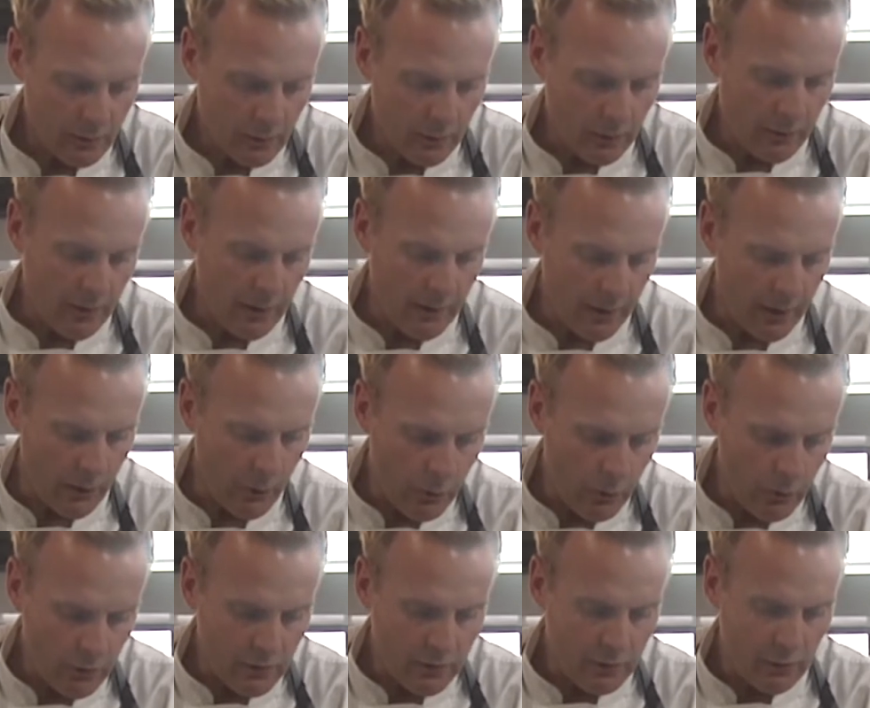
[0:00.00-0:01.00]
So get that
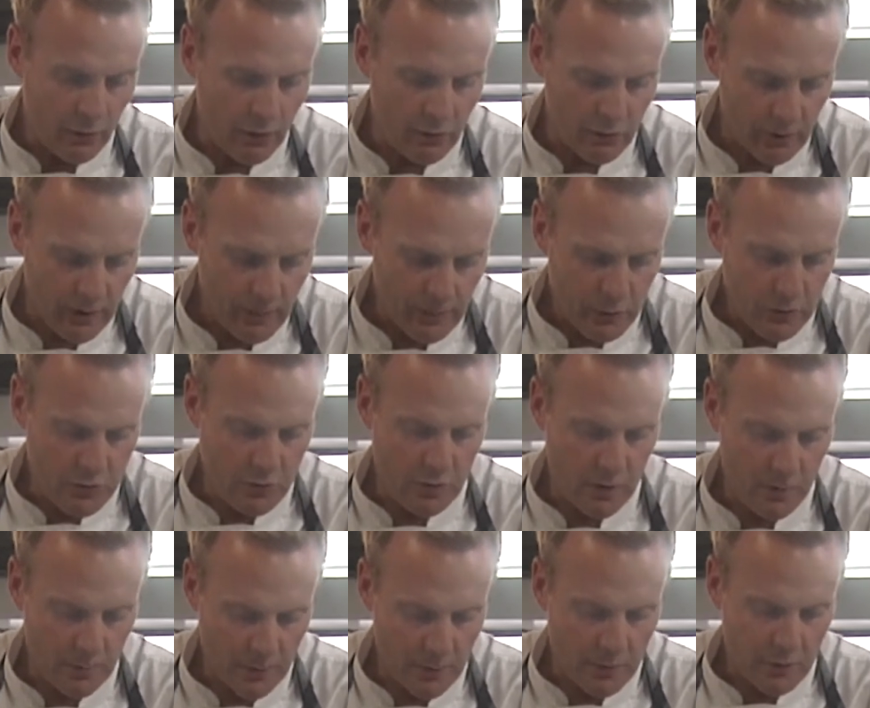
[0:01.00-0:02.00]
all nicely
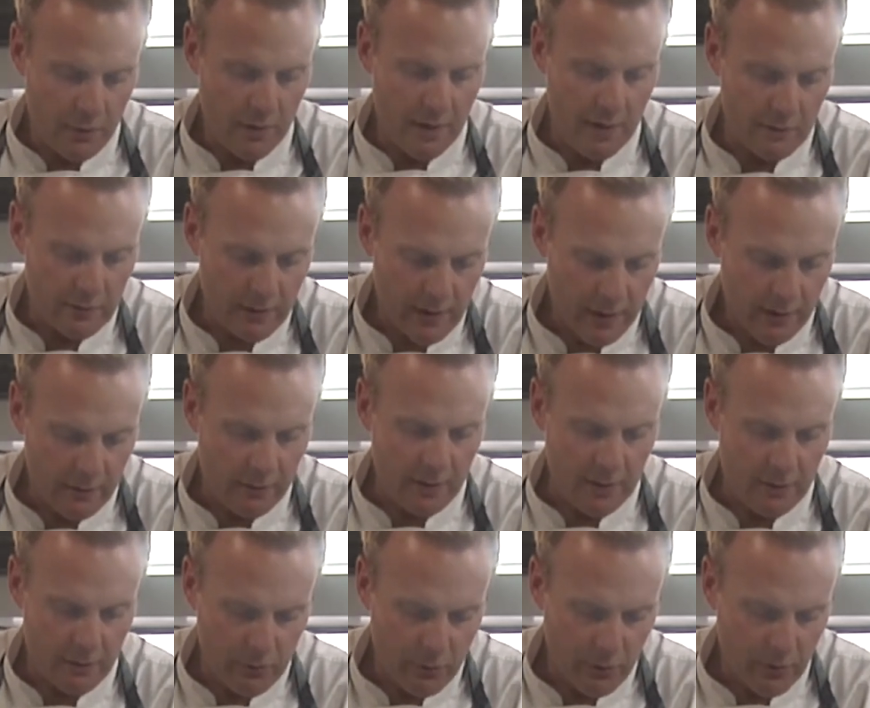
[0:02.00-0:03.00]
mushed up and ground
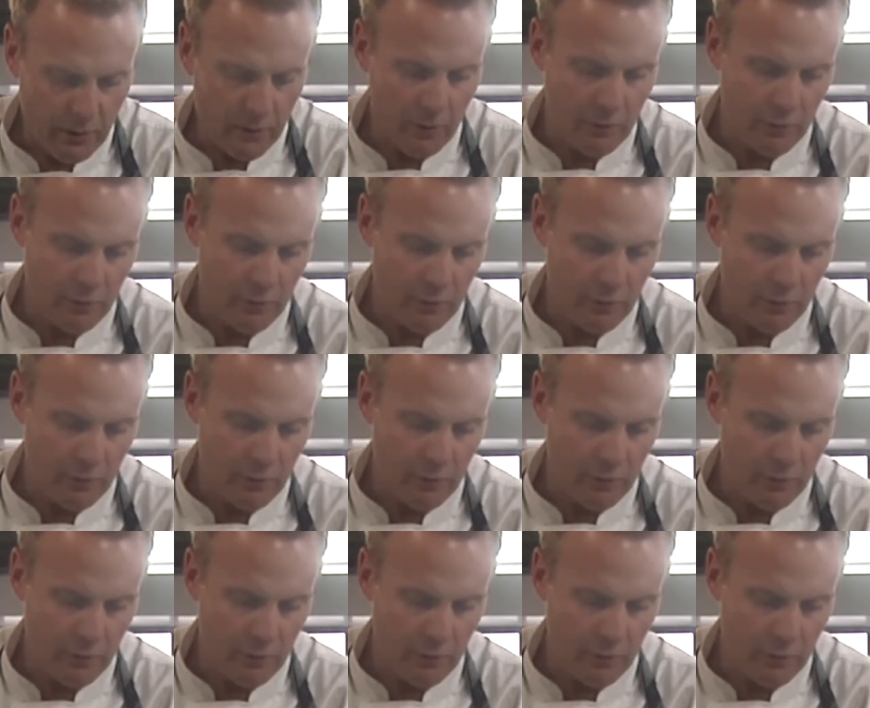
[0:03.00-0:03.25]
down into a